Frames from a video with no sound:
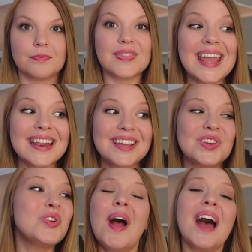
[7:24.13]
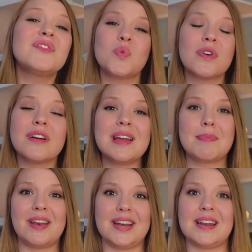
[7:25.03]
Then you don't have to worry
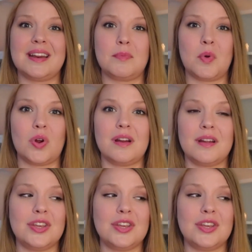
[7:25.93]
about it anymore.